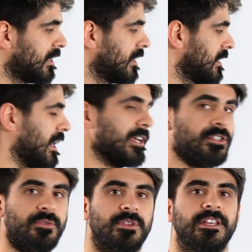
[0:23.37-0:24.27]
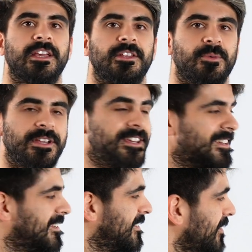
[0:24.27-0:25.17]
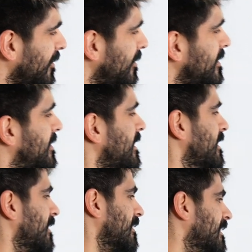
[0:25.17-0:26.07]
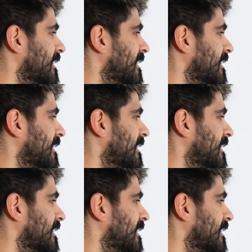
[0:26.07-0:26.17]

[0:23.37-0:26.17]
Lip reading: I don't think anyway, so let's see, innit?